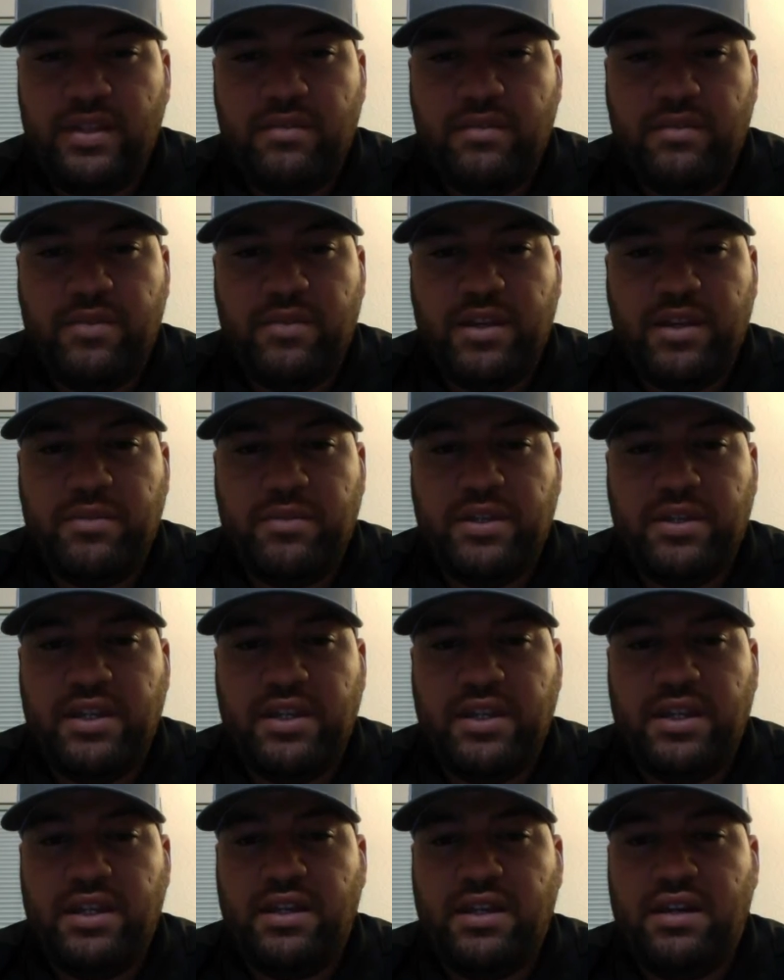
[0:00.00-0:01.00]
Maybe
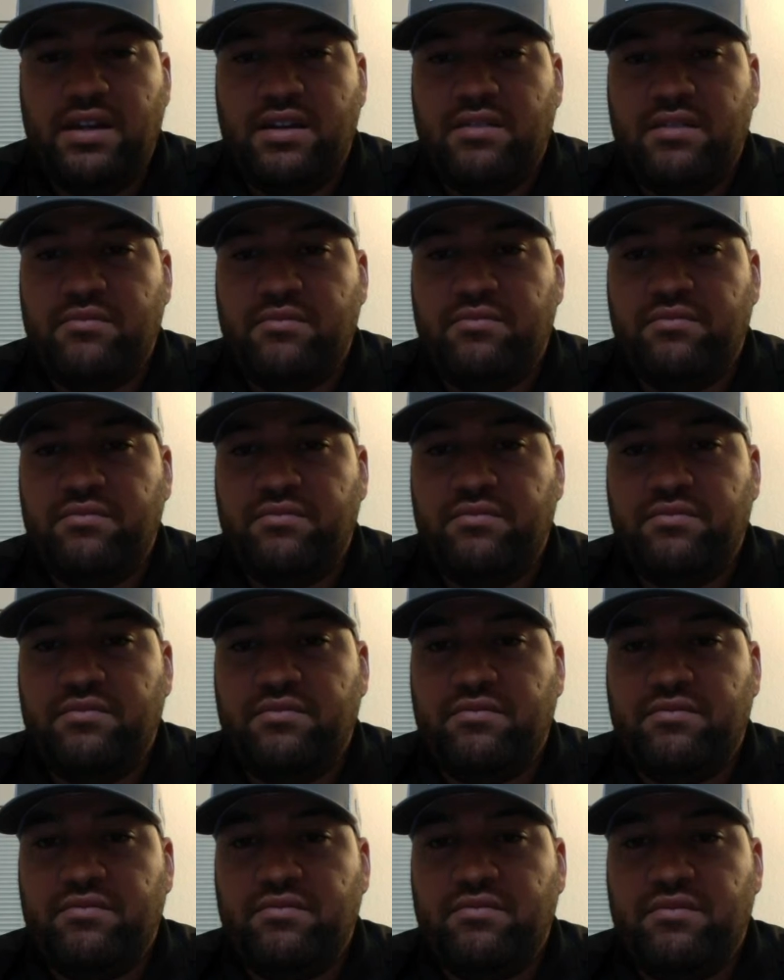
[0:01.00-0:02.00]
he
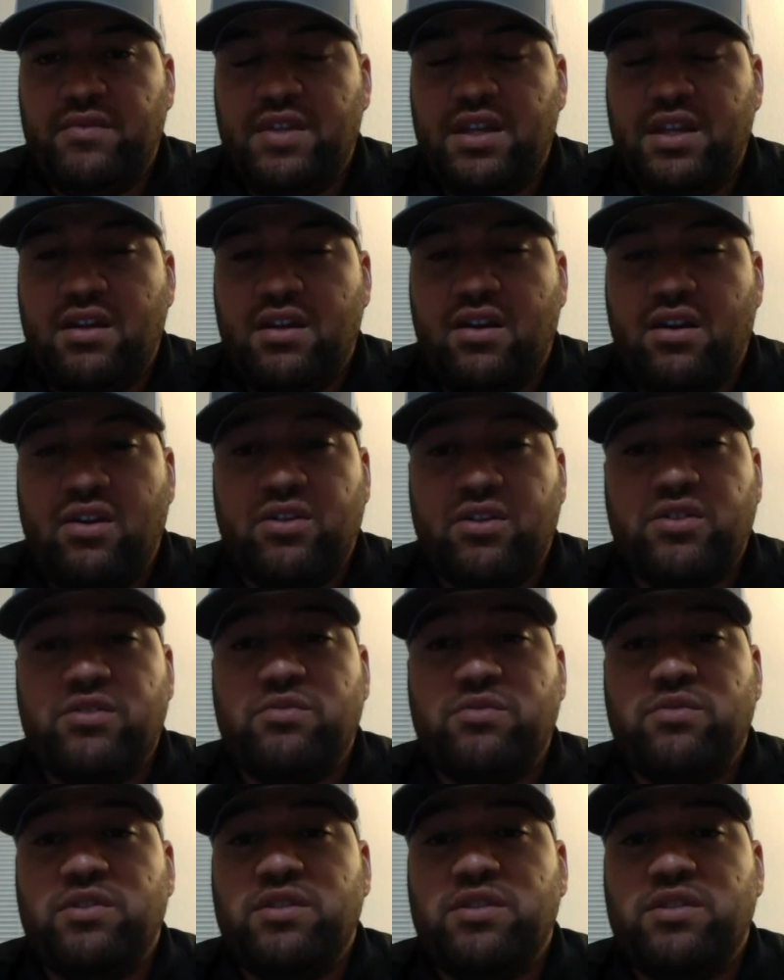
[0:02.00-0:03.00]

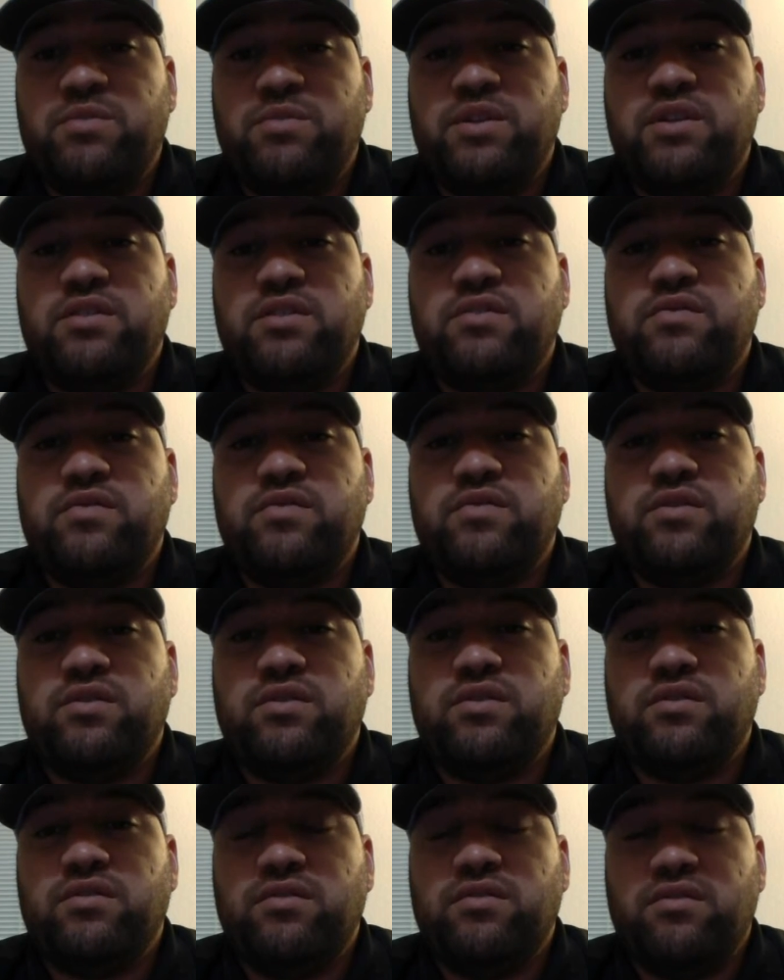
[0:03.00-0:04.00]
argues with his peers
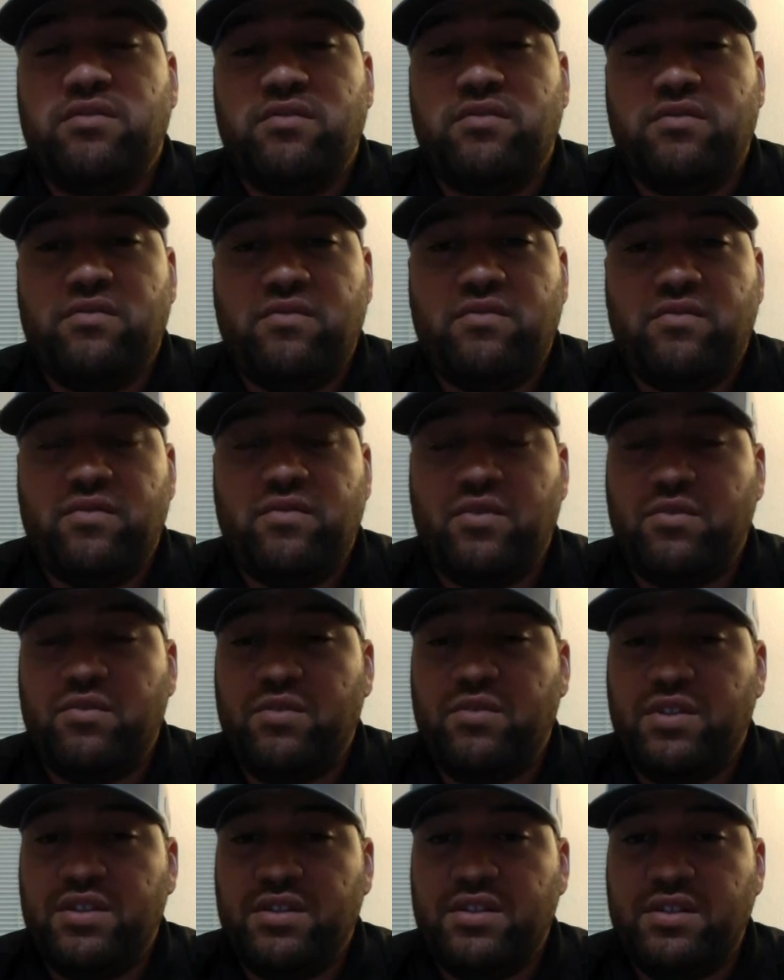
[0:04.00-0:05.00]
for
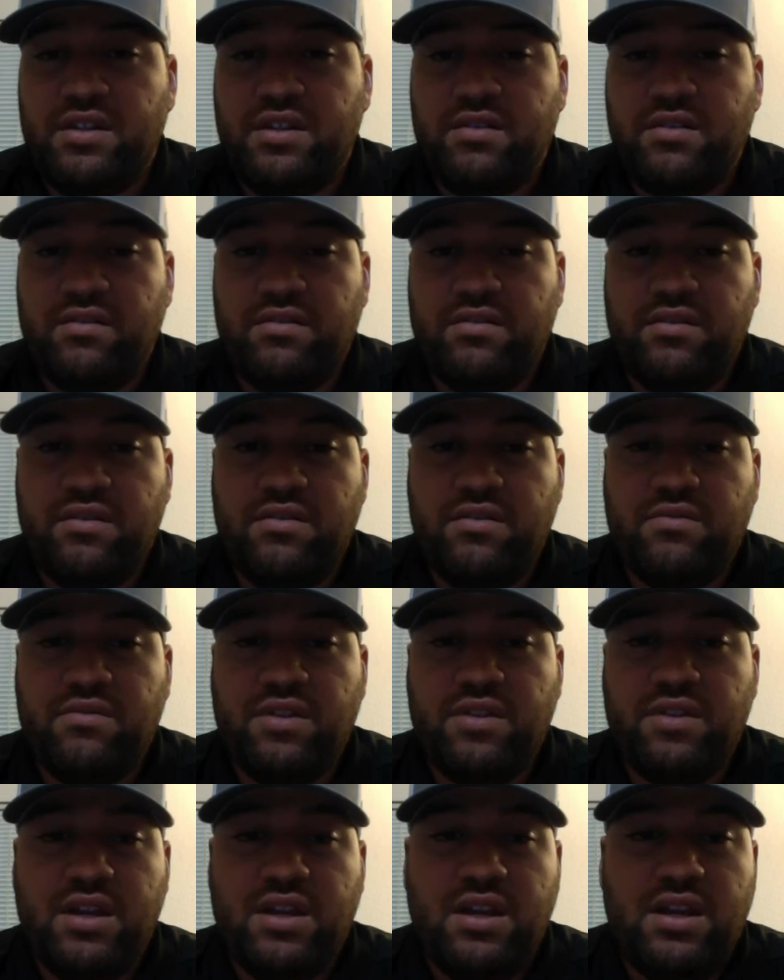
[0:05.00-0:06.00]
reasons that are
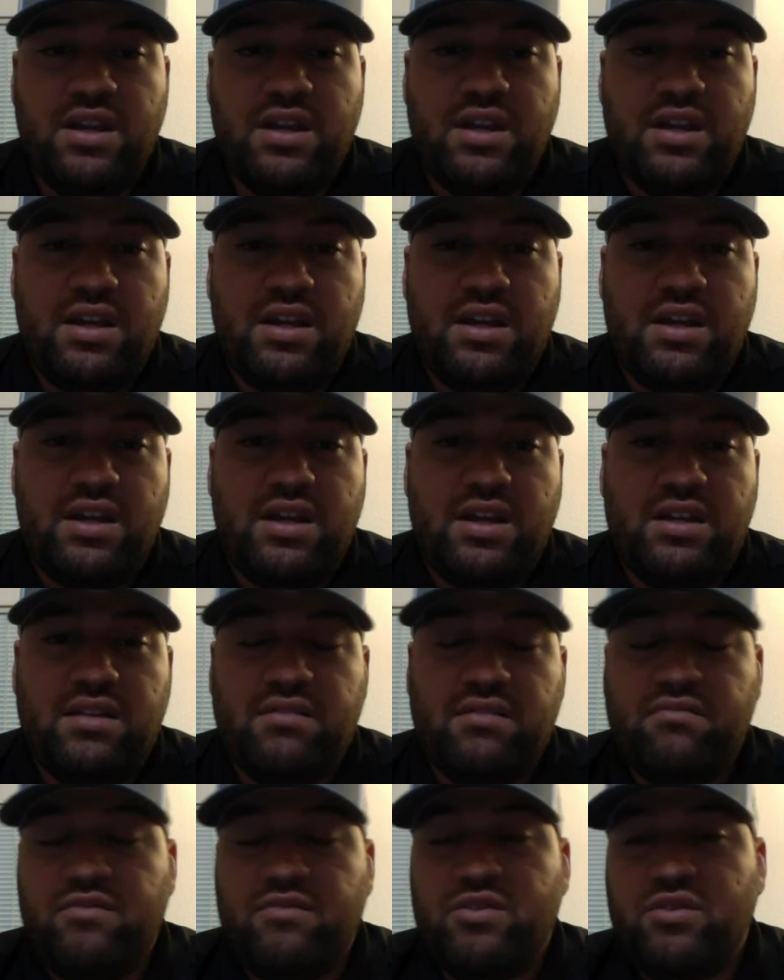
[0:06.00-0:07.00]
unknown,
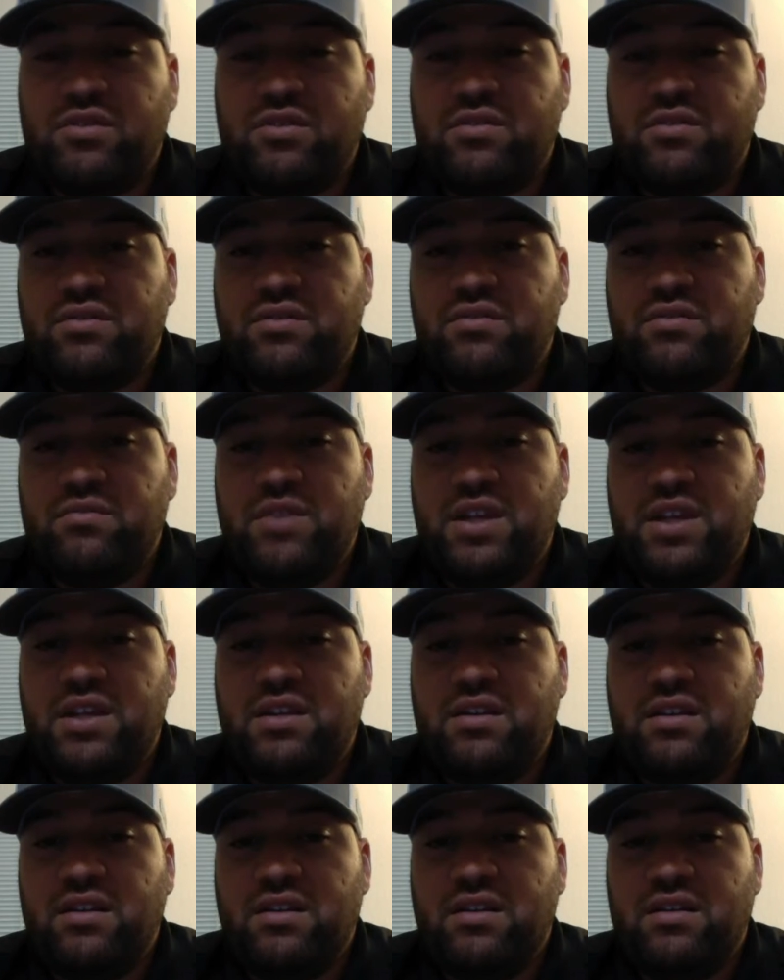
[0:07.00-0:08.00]
and struggles to
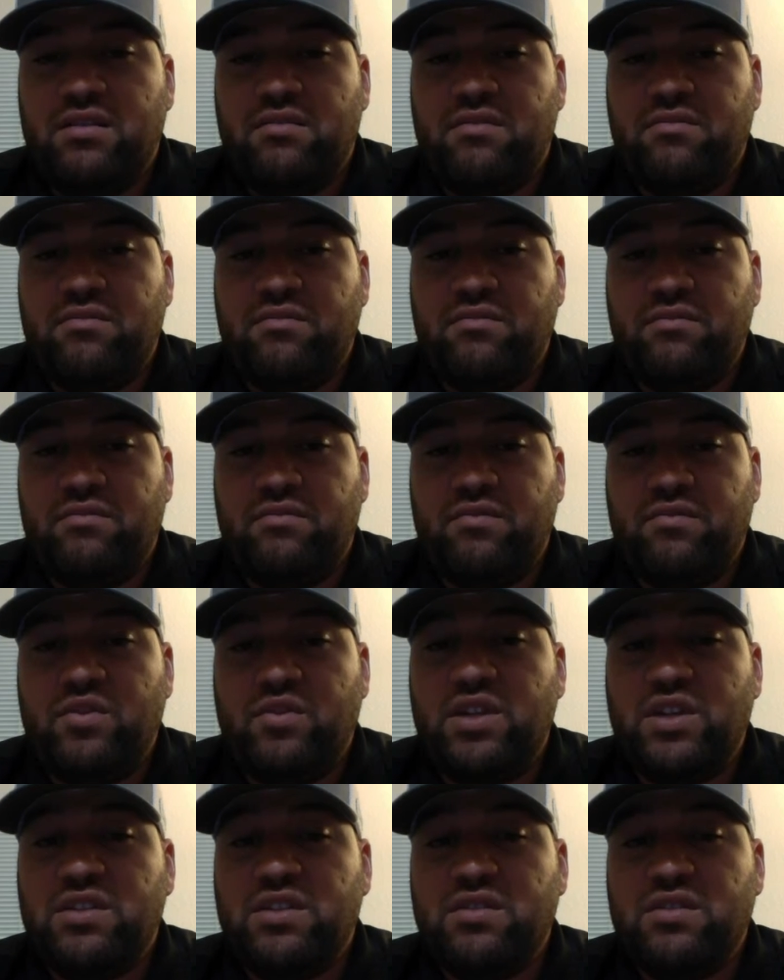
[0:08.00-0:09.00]
make
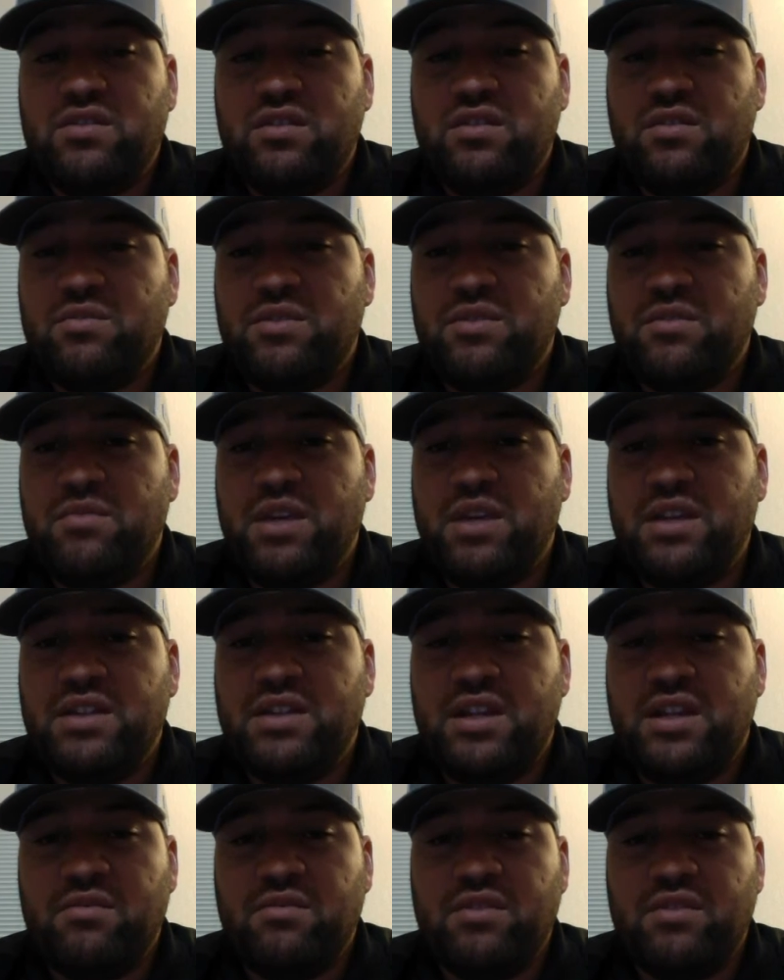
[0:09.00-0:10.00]
relationships and
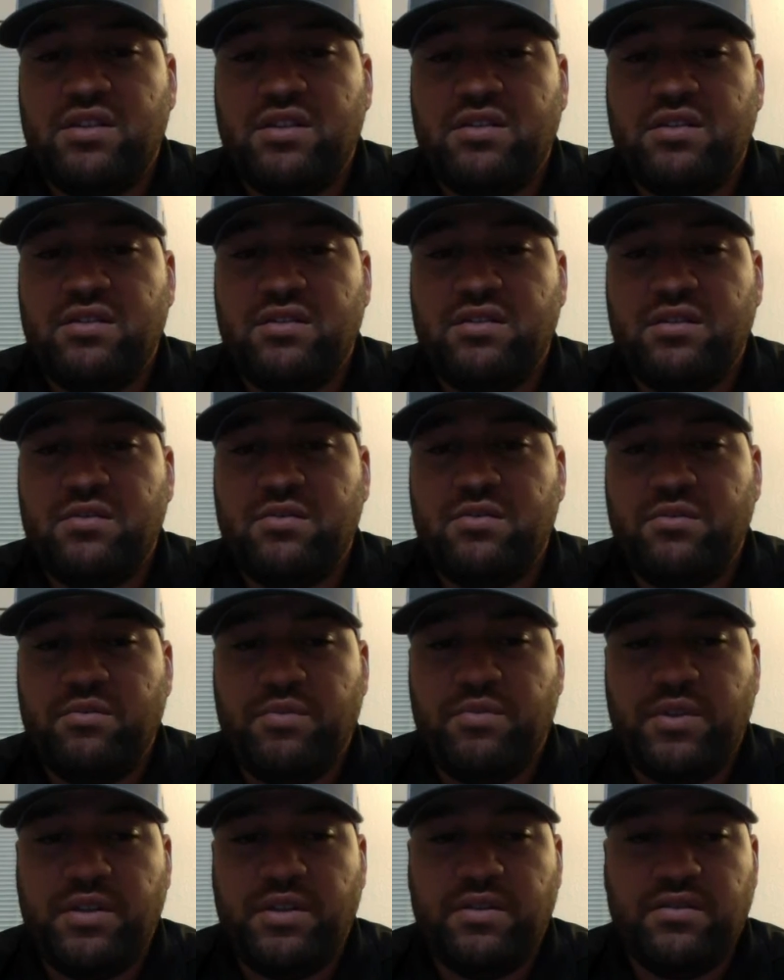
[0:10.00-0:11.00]
maintain relationships
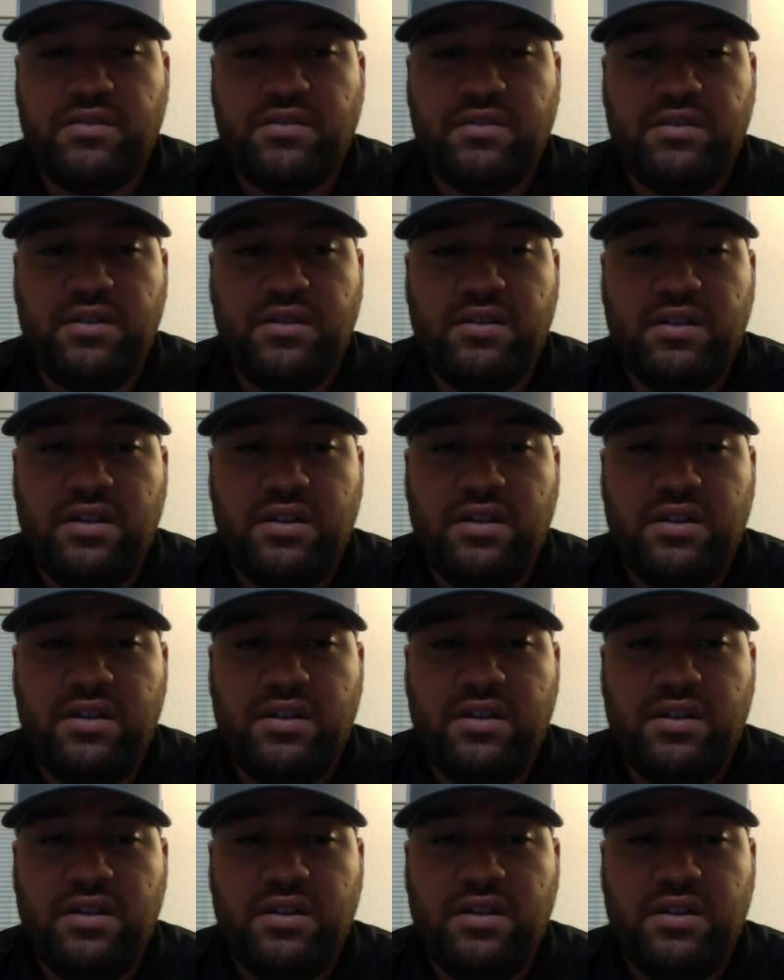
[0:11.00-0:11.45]
with peers.